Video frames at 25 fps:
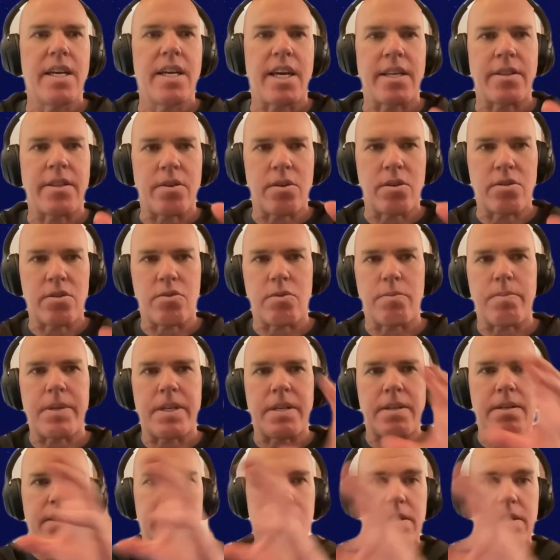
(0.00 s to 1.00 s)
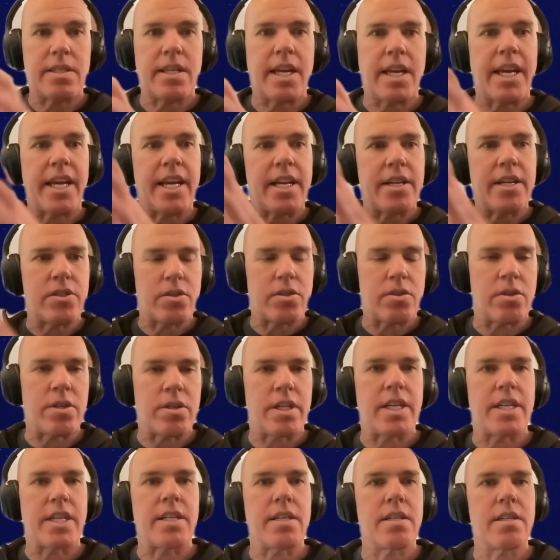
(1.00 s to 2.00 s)
and those will be staged
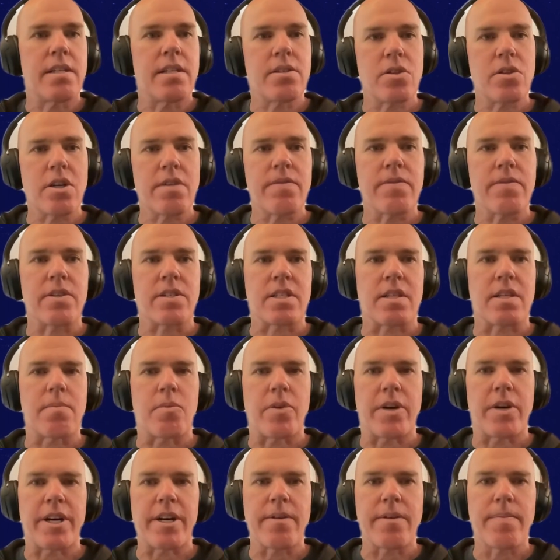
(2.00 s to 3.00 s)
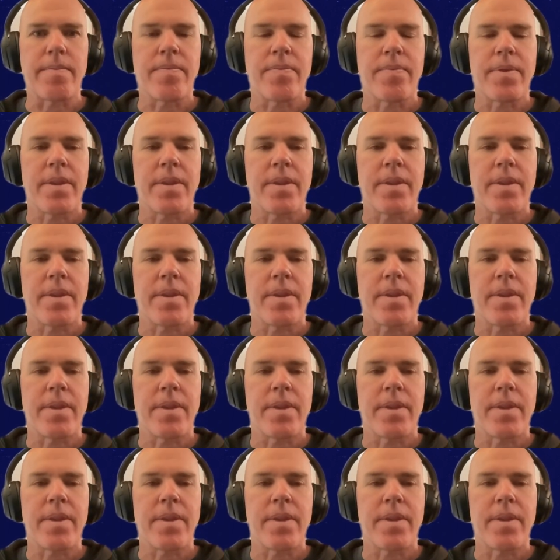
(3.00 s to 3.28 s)
on a server somewhere.